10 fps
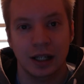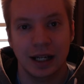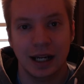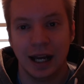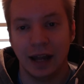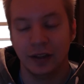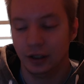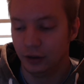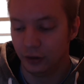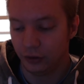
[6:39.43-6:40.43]
And
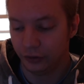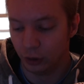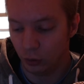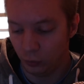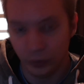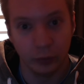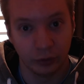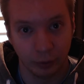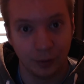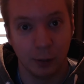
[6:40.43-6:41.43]
then, so we
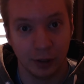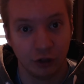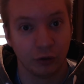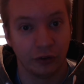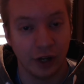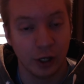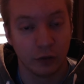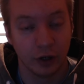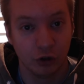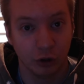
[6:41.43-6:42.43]
swapped out bench for standing
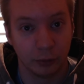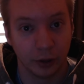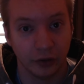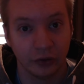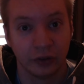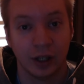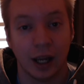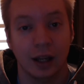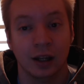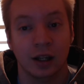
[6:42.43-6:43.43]
overhead shoulder press.
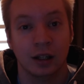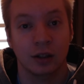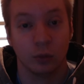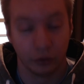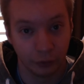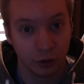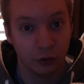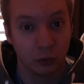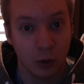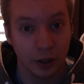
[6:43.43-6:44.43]
We're still going to do
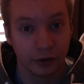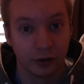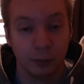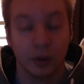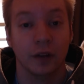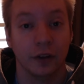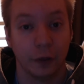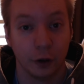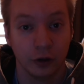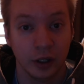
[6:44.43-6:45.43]
squats, but on the
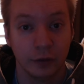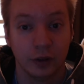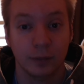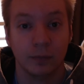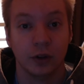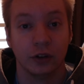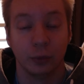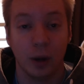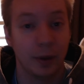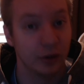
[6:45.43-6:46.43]
third lift,
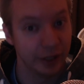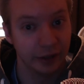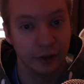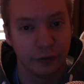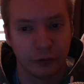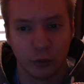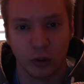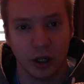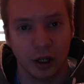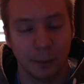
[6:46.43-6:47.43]
swap out deadlift
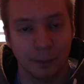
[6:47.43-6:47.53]
for